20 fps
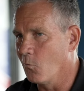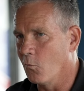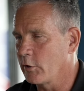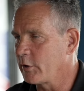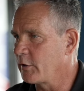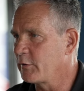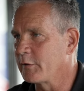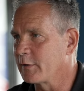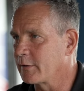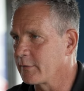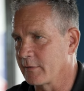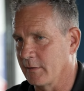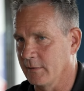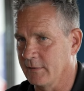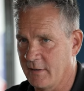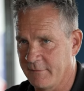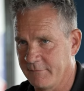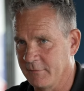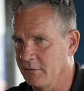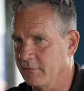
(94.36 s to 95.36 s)
What do you think of the
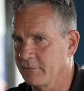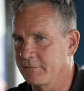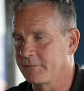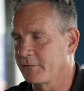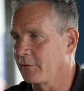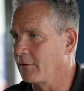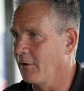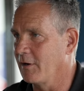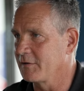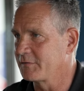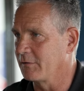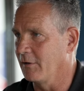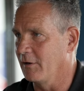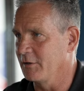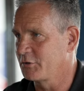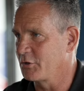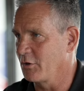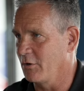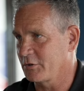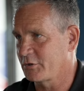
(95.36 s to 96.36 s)
level of guys like
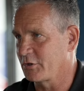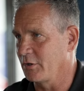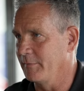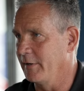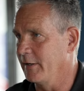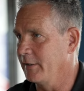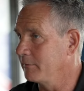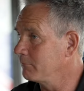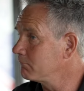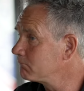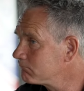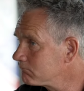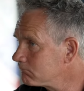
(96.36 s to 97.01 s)
Josh? I mean,